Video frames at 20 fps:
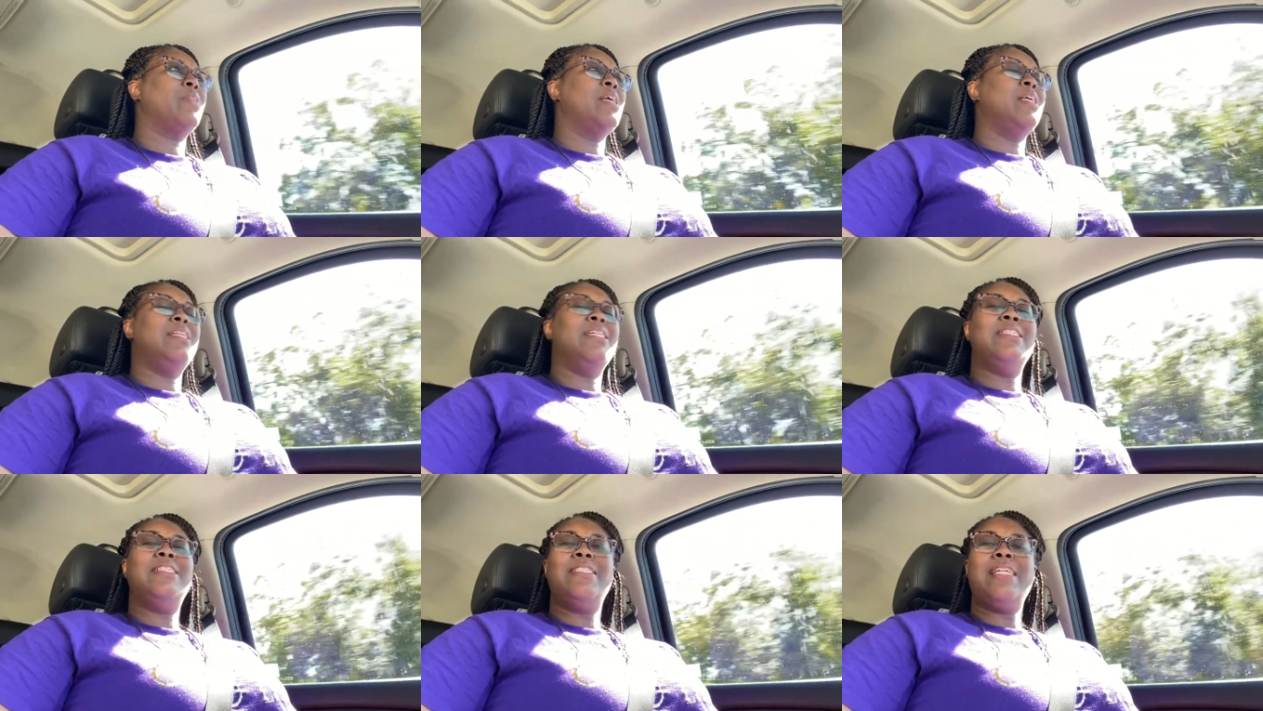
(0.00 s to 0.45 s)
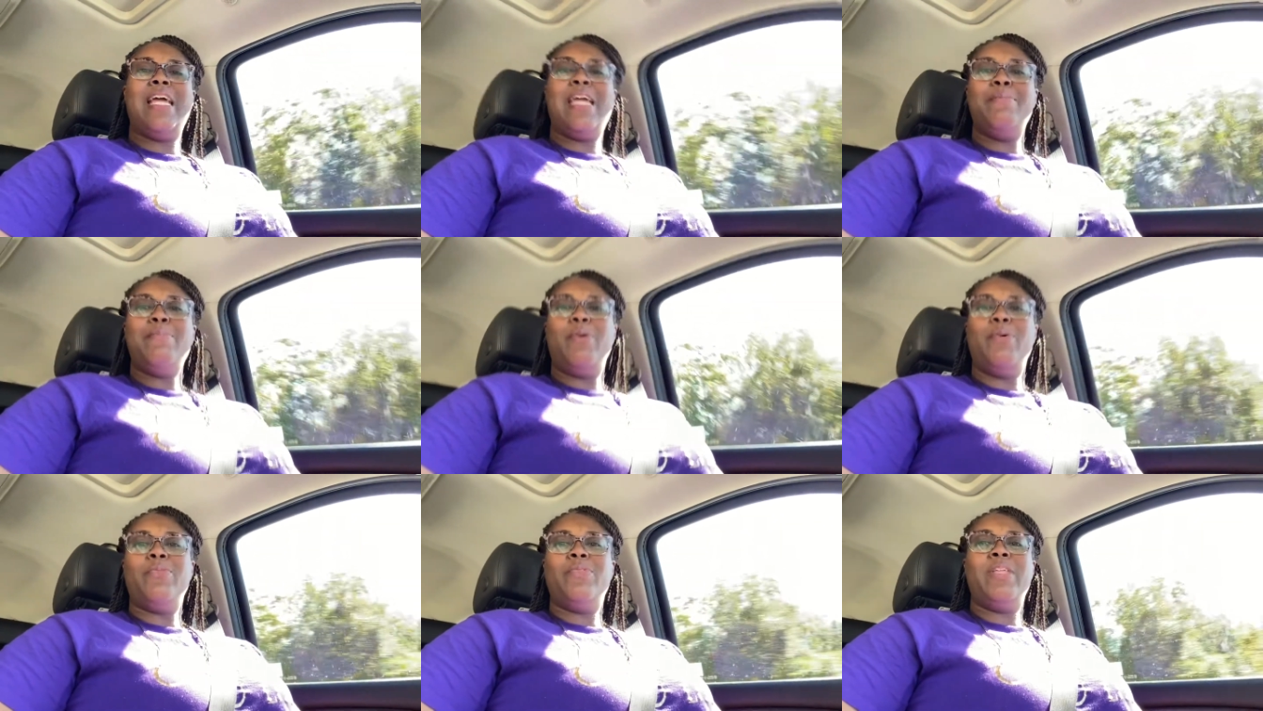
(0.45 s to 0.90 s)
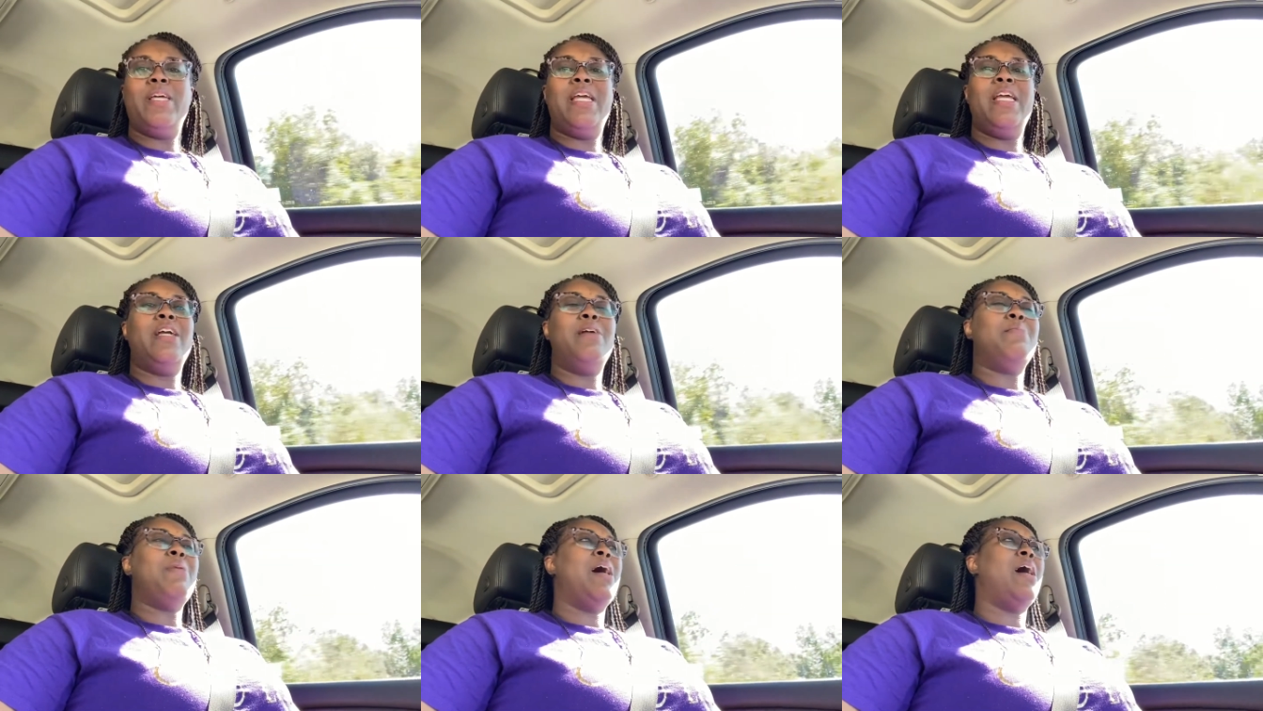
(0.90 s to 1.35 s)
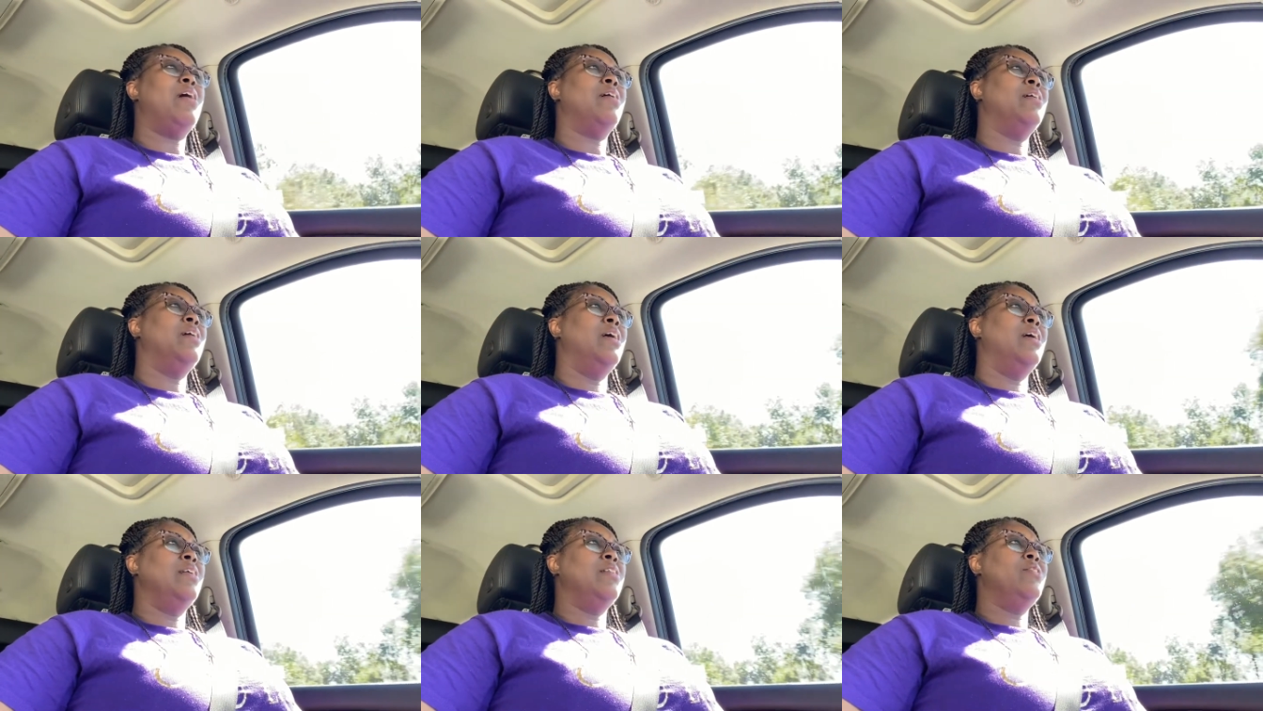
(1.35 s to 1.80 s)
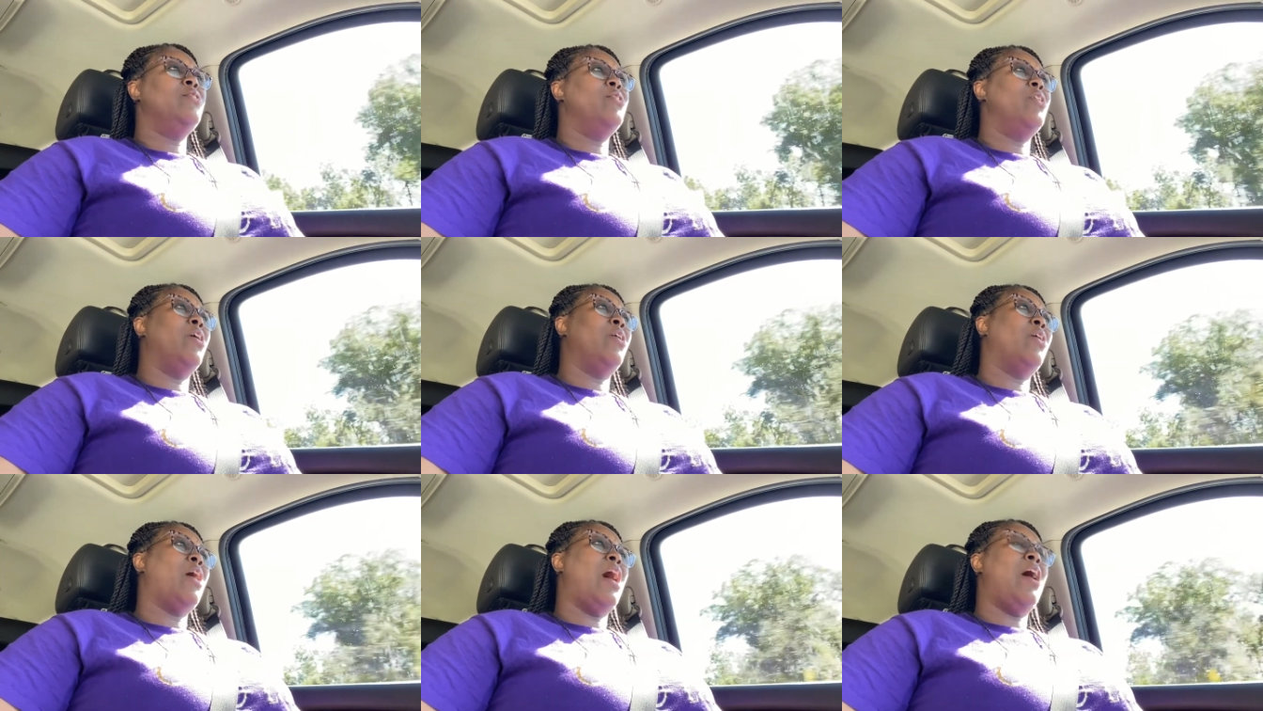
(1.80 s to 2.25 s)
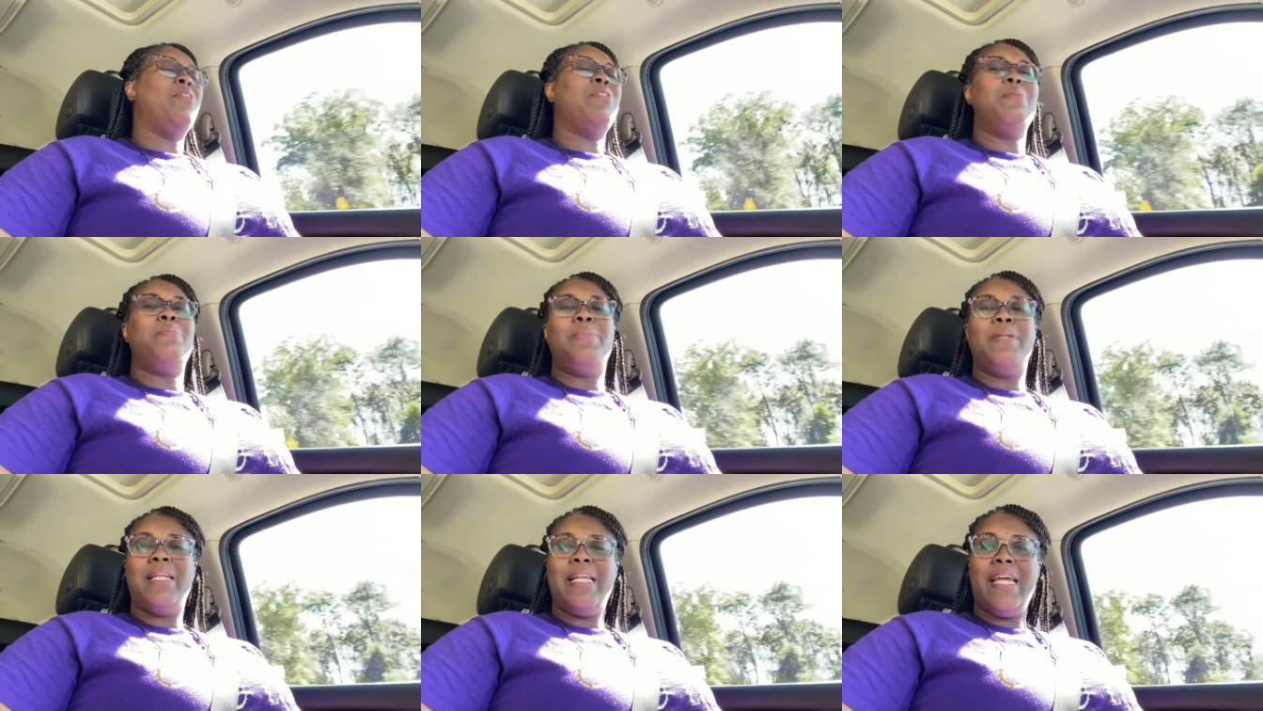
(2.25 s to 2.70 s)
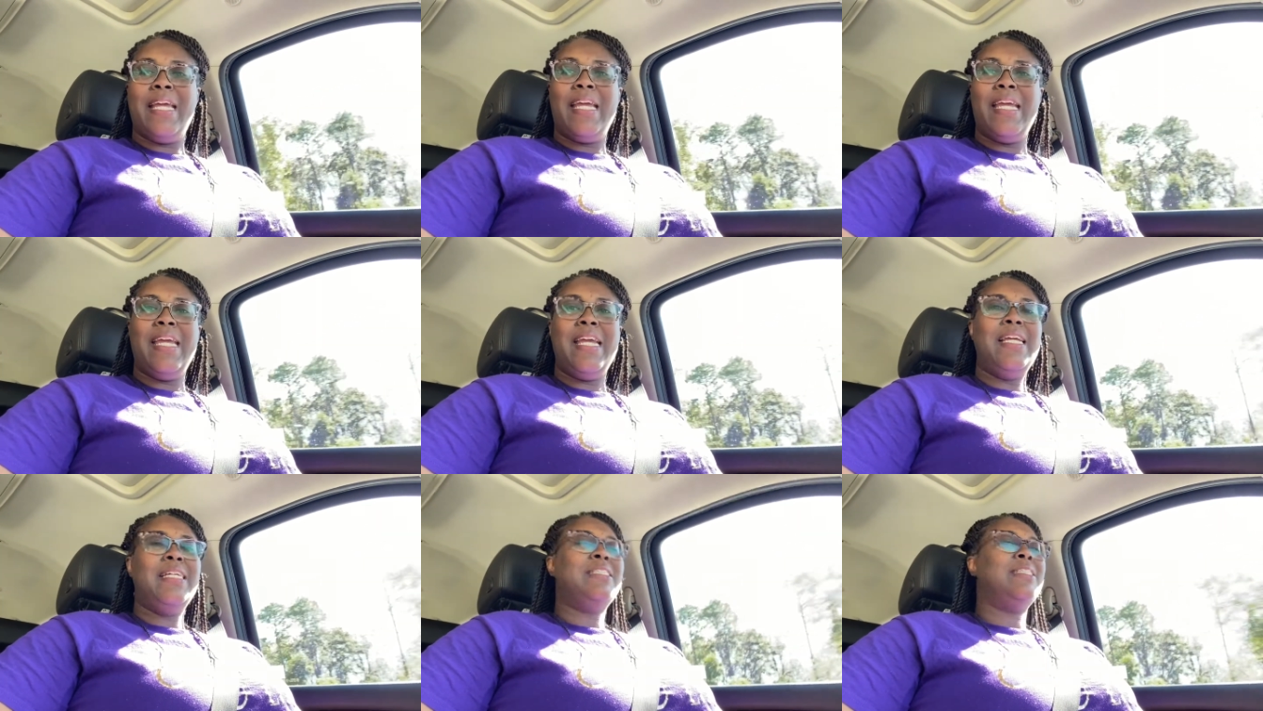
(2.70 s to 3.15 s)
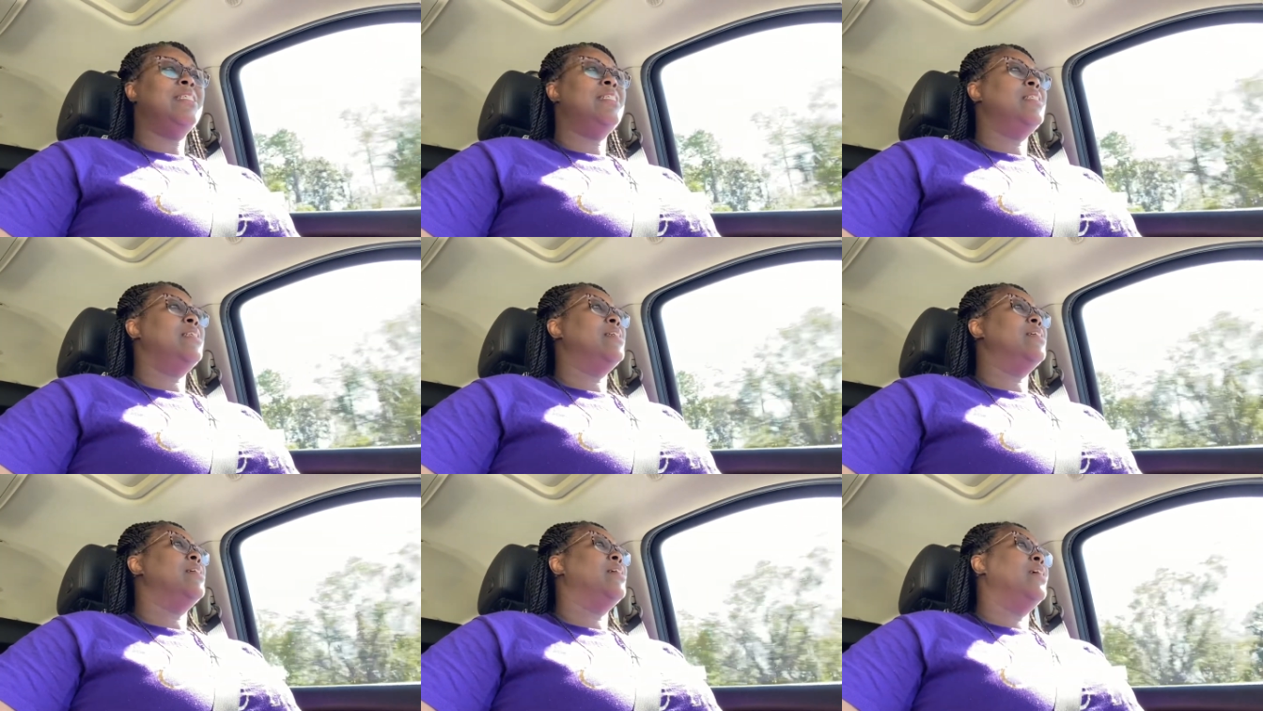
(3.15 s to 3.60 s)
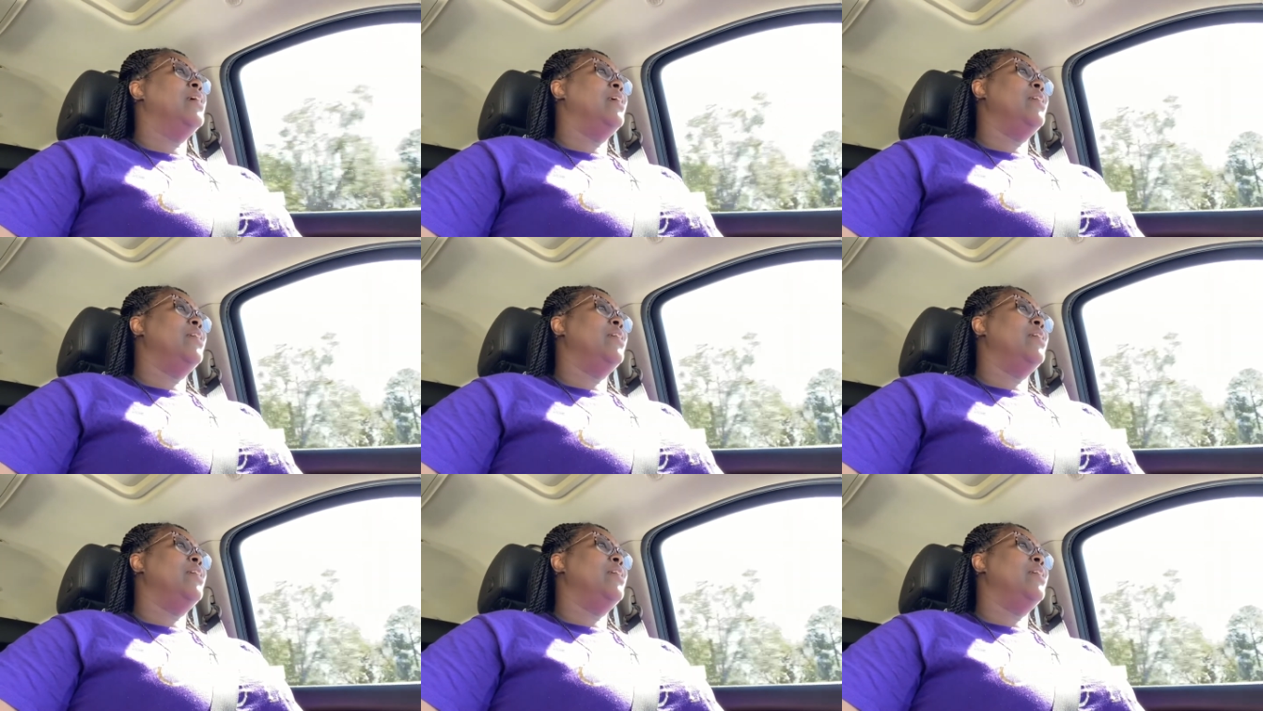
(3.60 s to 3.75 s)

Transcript: the same old thing about you know all the plagues and the